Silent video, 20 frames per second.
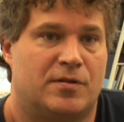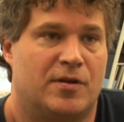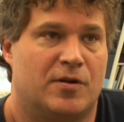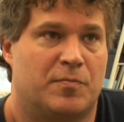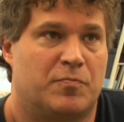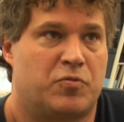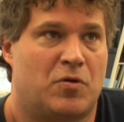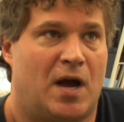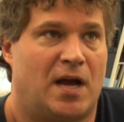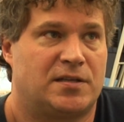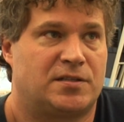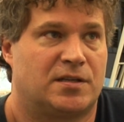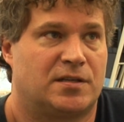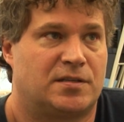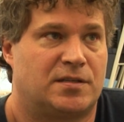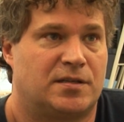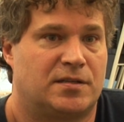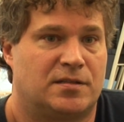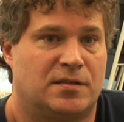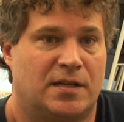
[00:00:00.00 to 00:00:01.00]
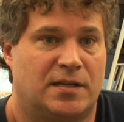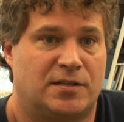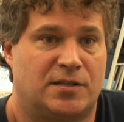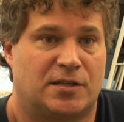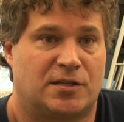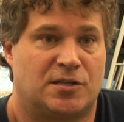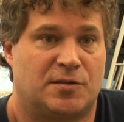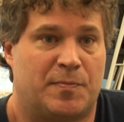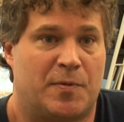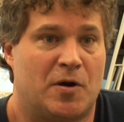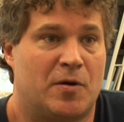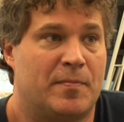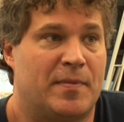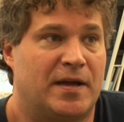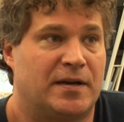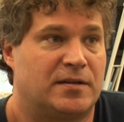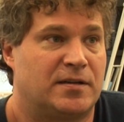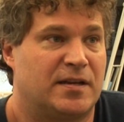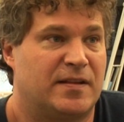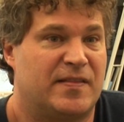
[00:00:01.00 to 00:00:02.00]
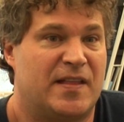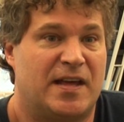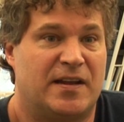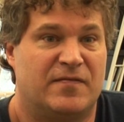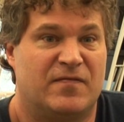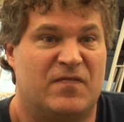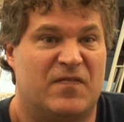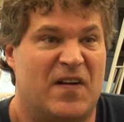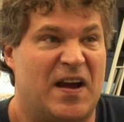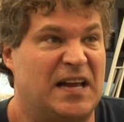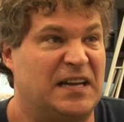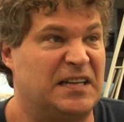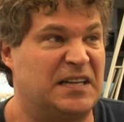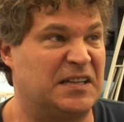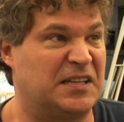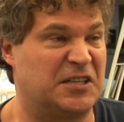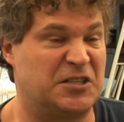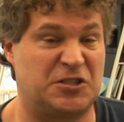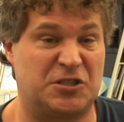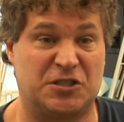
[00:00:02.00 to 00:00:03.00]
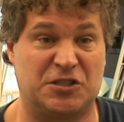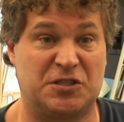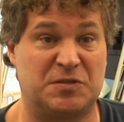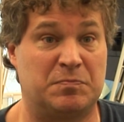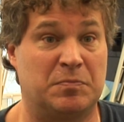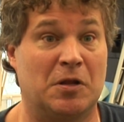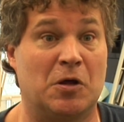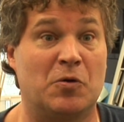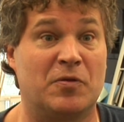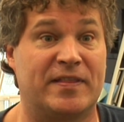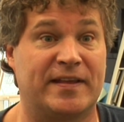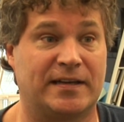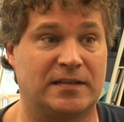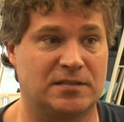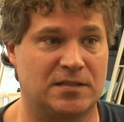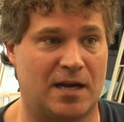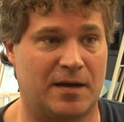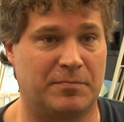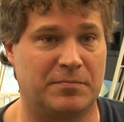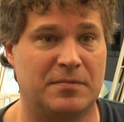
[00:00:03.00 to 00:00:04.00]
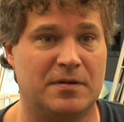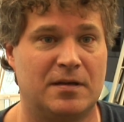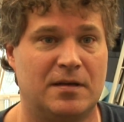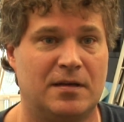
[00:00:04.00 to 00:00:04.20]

their process is let's experiment and then finally let's just blow things up.